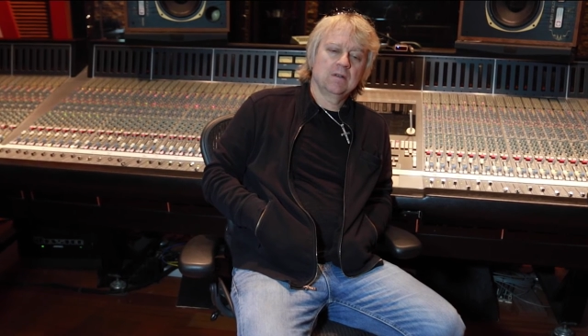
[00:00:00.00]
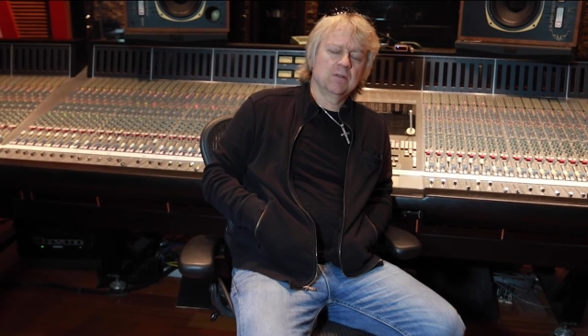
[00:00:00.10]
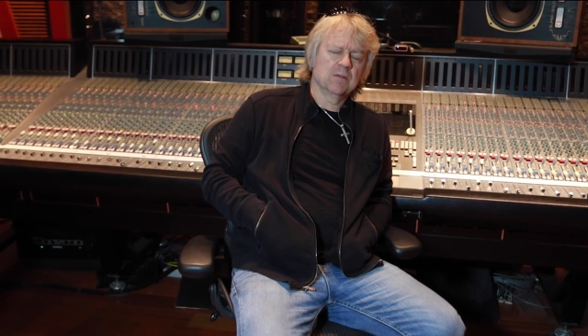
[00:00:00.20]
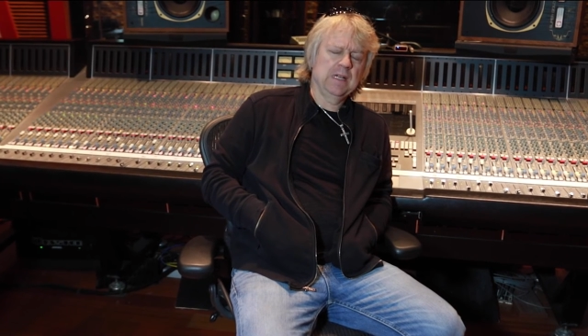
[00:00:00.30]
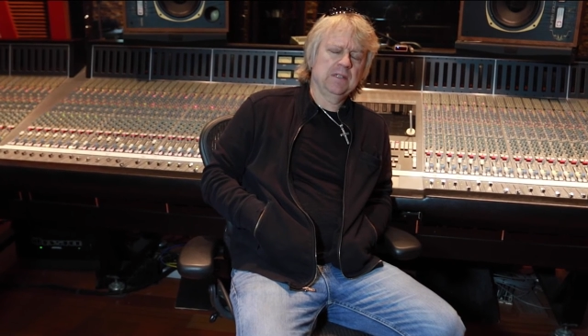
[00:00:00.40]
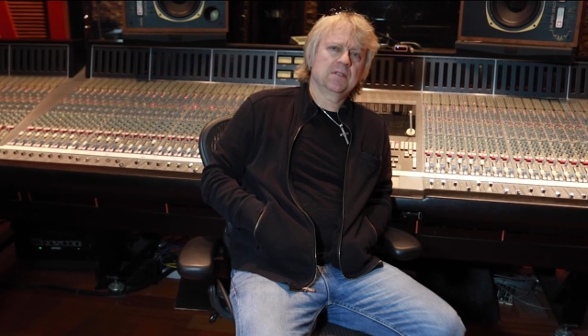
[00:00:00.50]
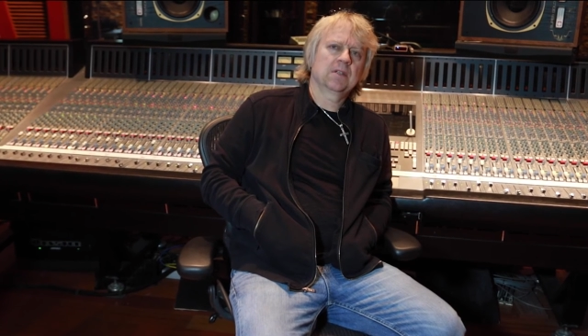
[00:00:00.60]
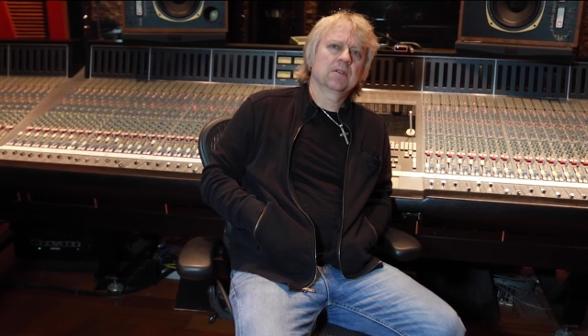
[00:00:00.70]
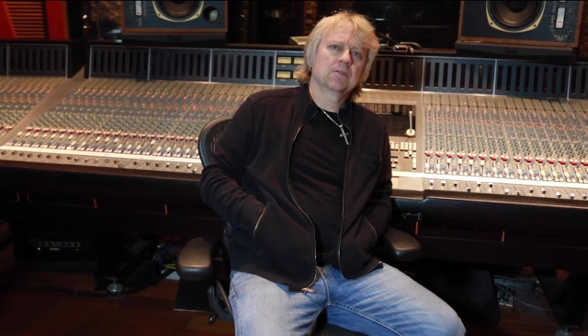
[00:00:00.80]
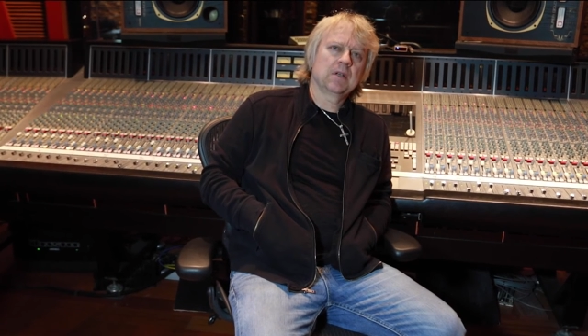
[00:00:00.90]
great
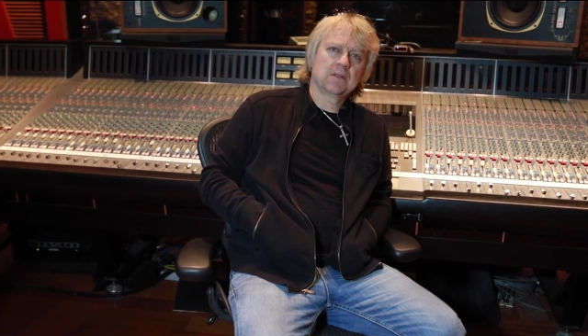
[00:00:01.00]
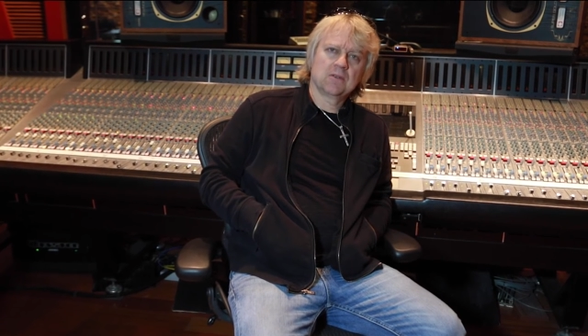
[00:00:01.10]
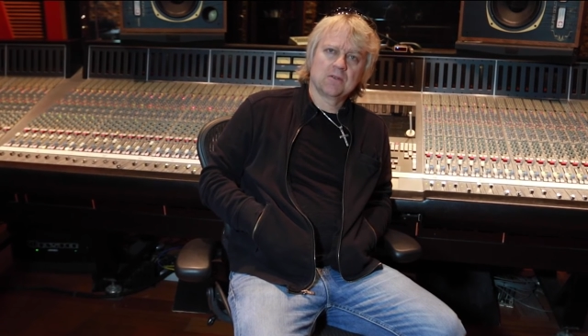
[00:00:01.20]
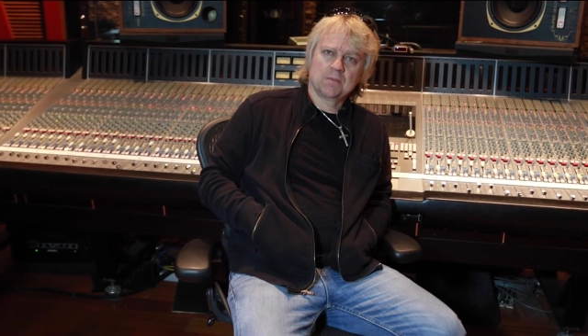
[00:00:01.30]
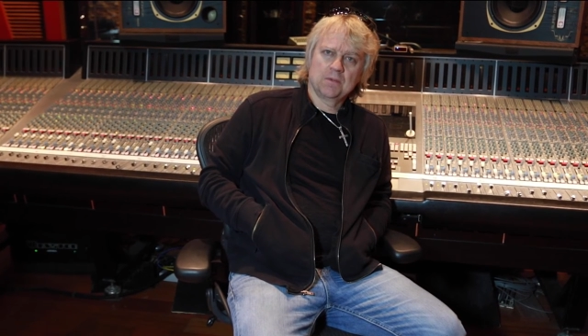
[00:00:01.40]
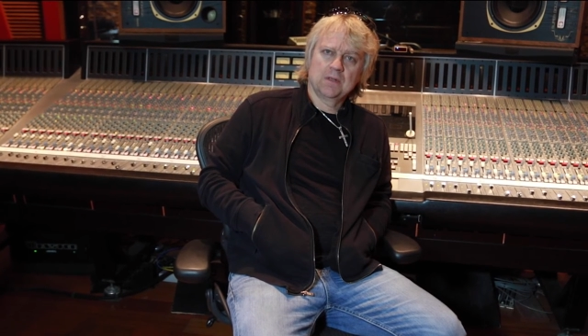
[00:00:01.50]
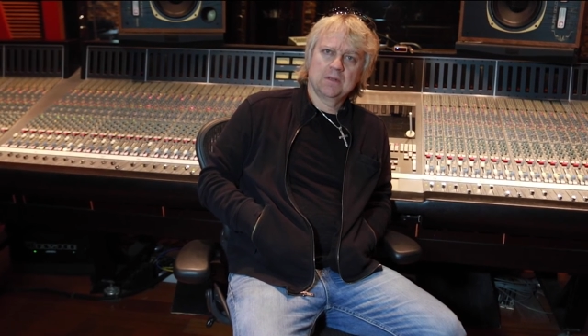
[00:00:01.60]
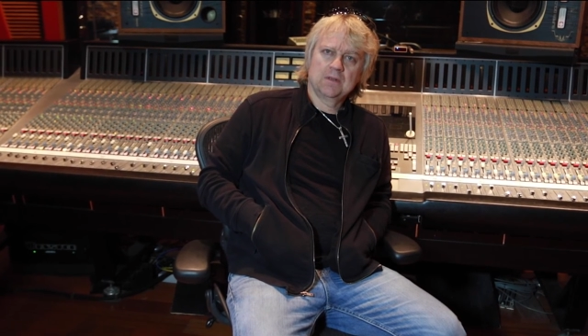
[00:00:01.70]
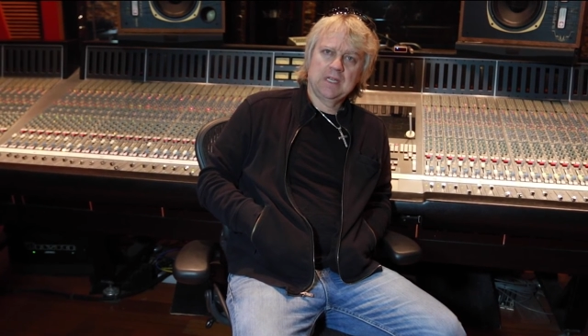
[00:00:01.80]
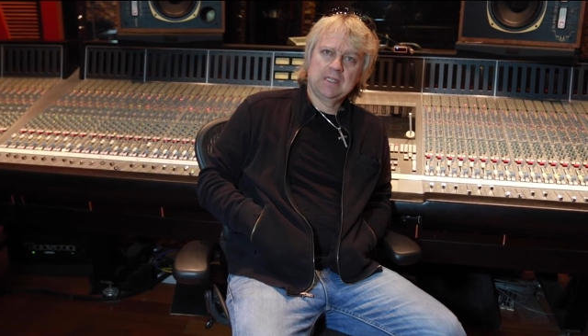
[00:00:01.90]
singer, great guitar
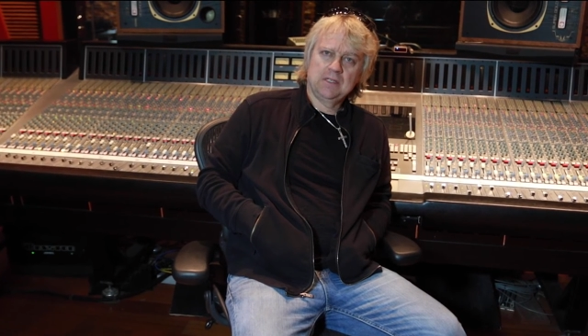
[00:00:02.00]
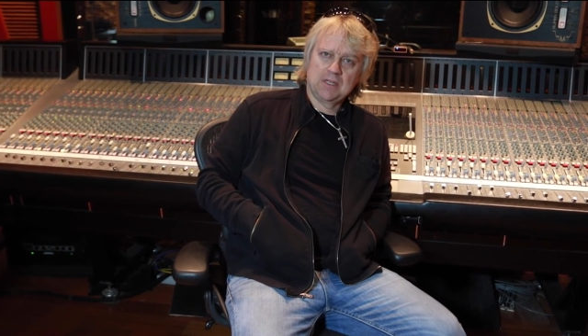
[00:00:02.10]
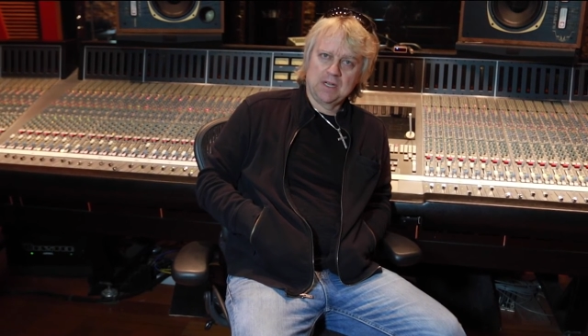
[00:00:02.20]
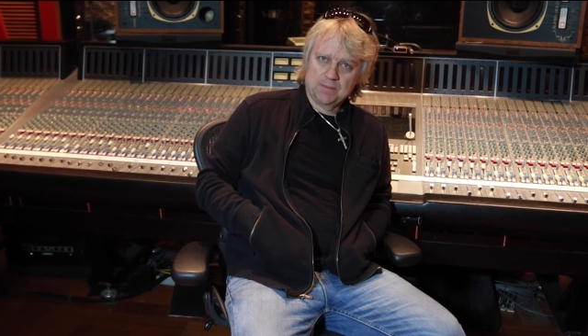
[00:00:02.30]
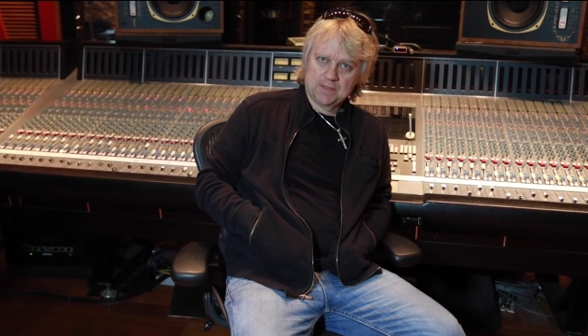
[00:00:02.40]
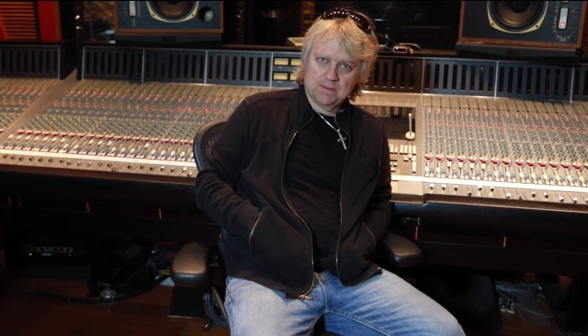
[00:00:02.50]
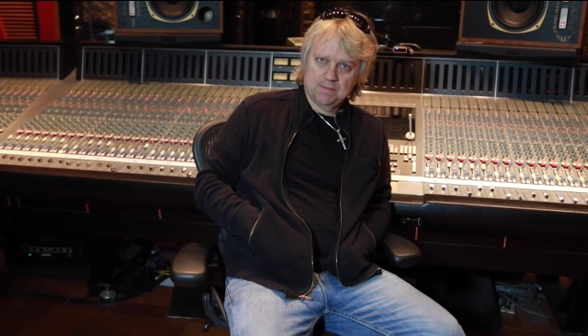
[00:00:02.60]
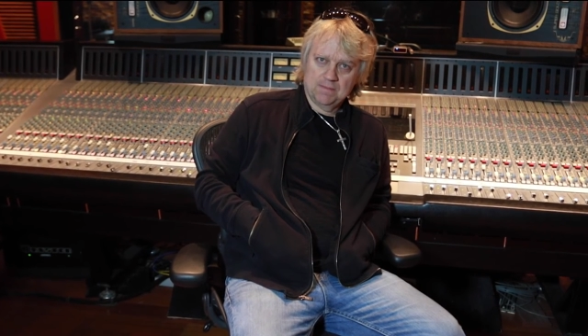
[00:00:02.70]
player, Casey James.